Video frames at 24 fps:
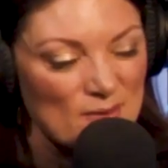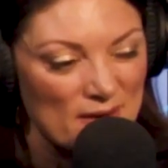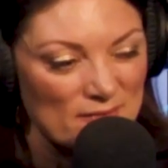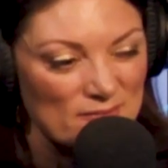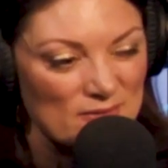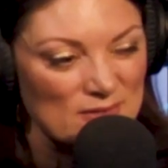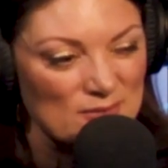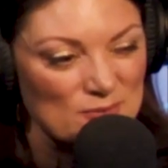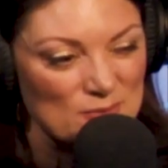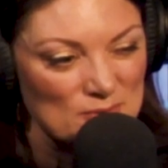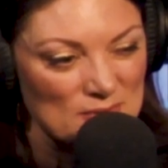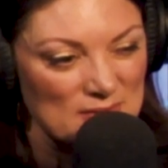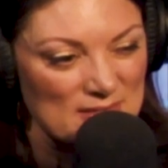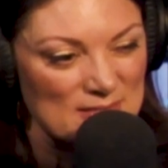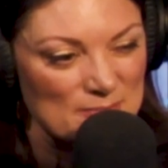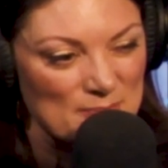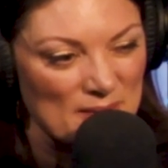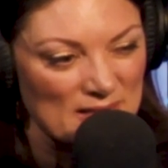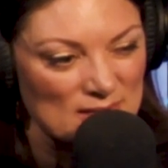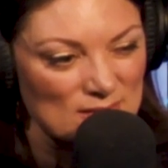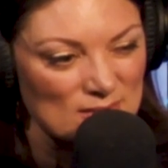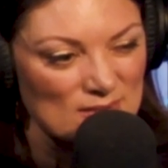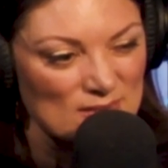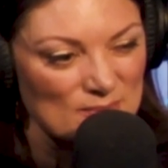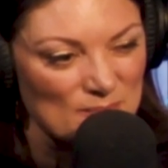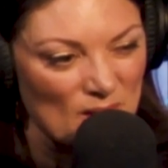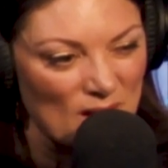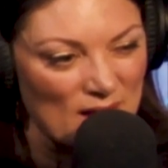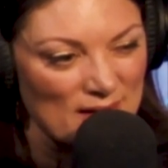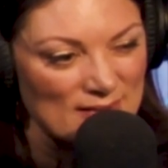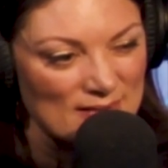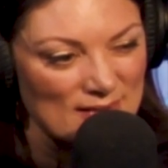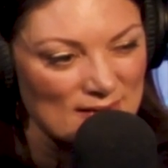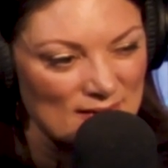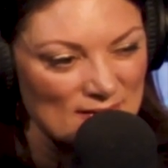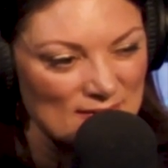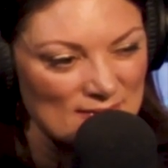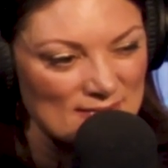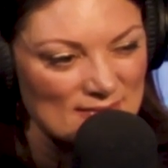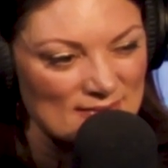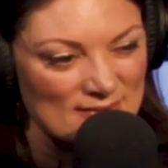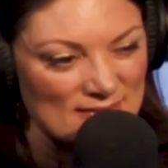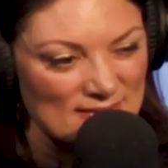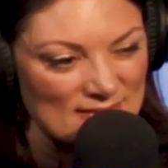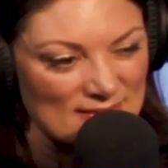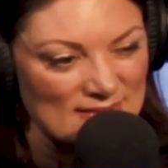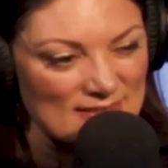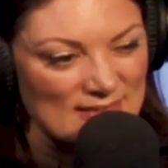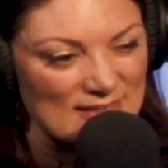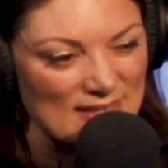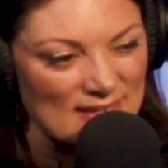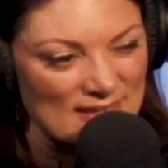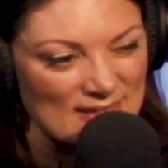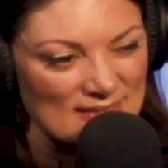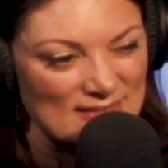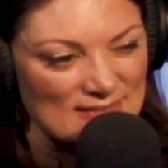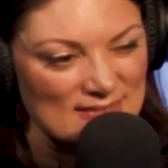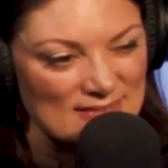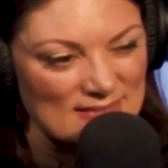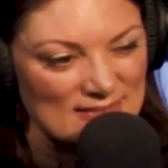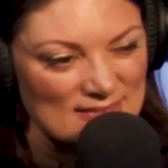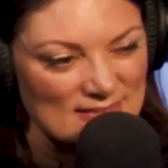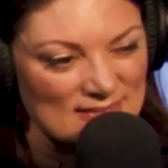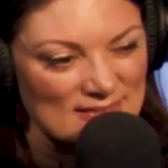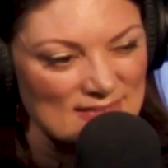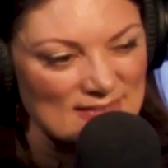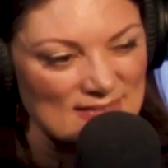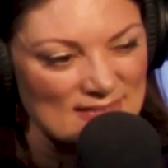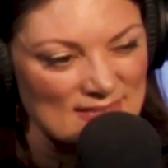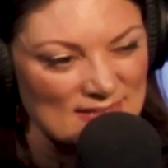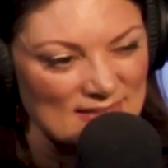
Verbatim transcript: a truly special spot, though. Yeah. Yeah. Yeah. yeah.